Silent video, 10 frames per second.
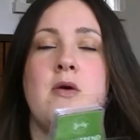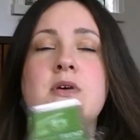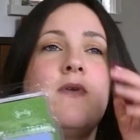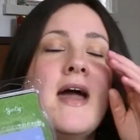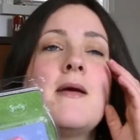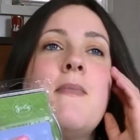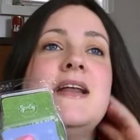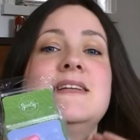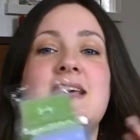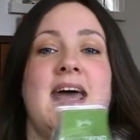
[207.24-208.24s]

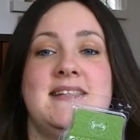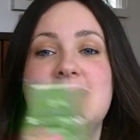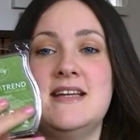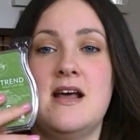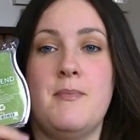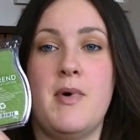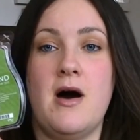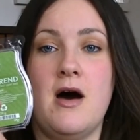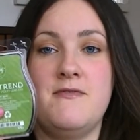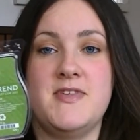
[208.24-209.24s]
recommend getting a
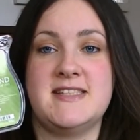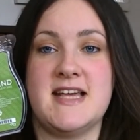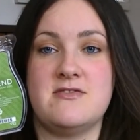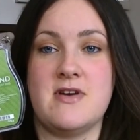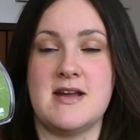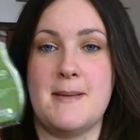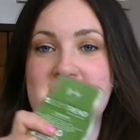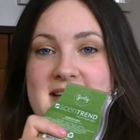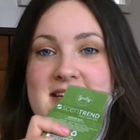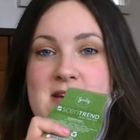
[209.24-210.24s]
bar of this scent trend and
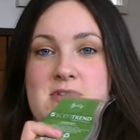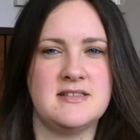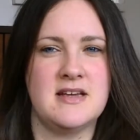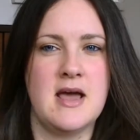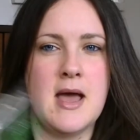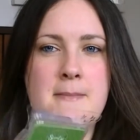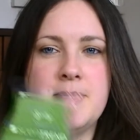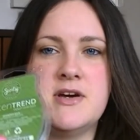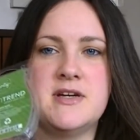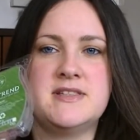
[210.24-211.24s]
mixing it with,
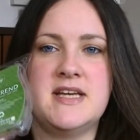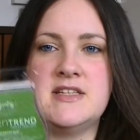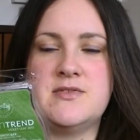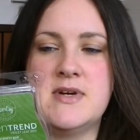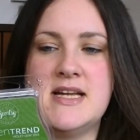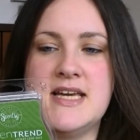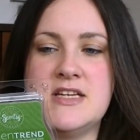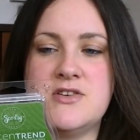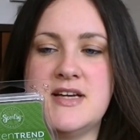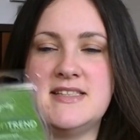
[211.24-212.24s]
because it's really
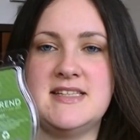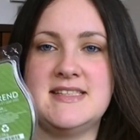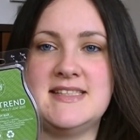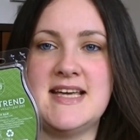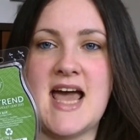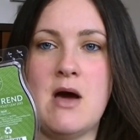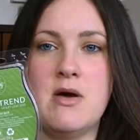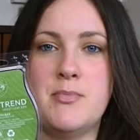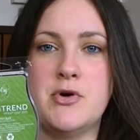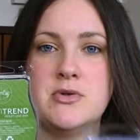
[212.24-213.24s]
interesting to see how
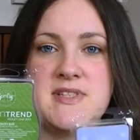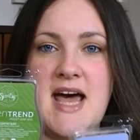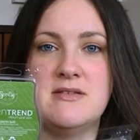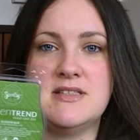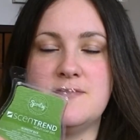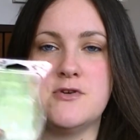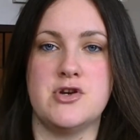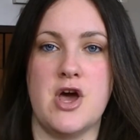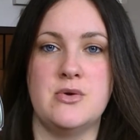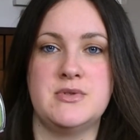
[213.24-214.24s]
it pulls out different
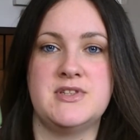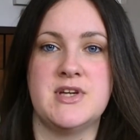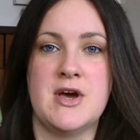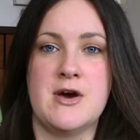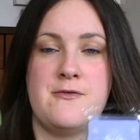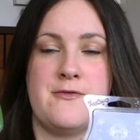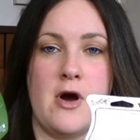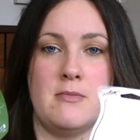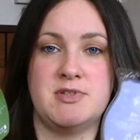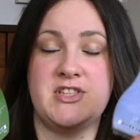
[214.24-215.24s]
notes
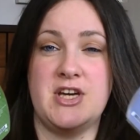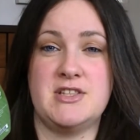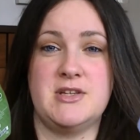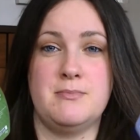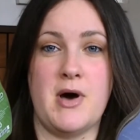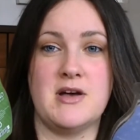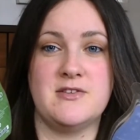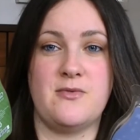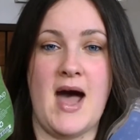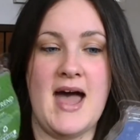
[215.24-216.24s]
from certain bars
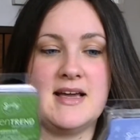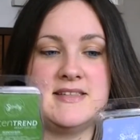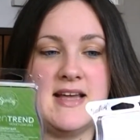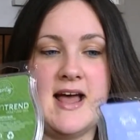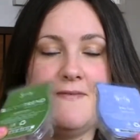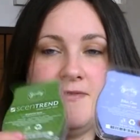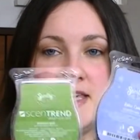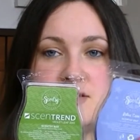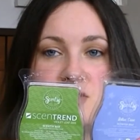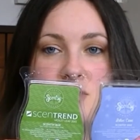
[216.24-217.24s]
of wax, and
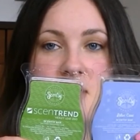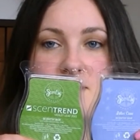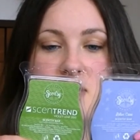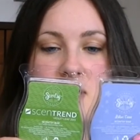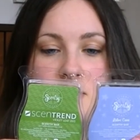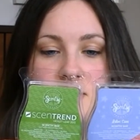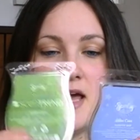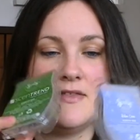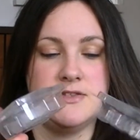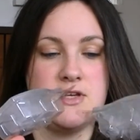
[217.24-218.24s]
these two definitely go
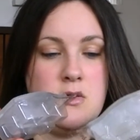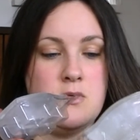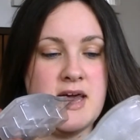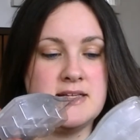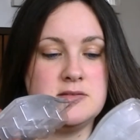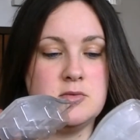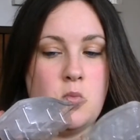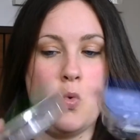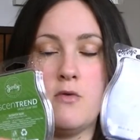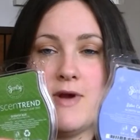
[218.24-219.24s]
together. So that's
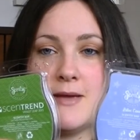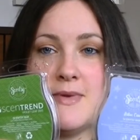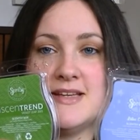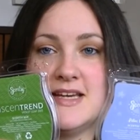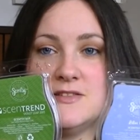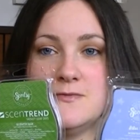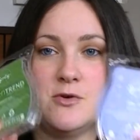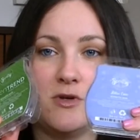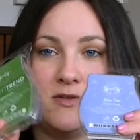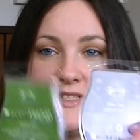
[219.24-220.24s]
one recommendation
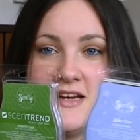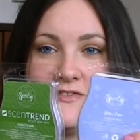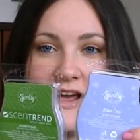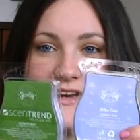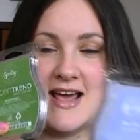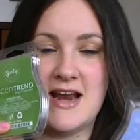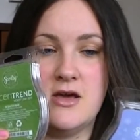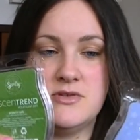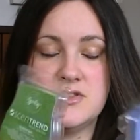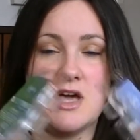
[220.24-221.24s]
for you, Scent Trend and
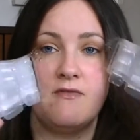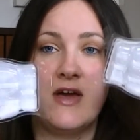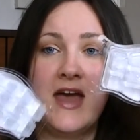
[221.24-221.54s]
Lotus Cove.